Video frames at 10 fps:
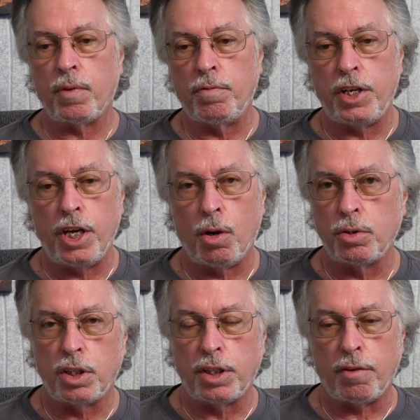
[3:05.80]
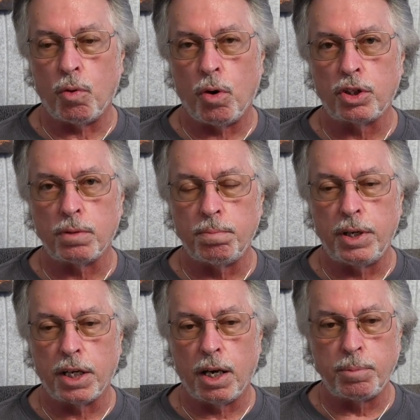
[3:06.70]
videos that they're awesome
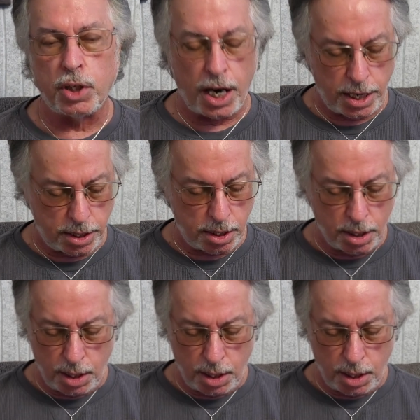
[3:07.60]
pickups, and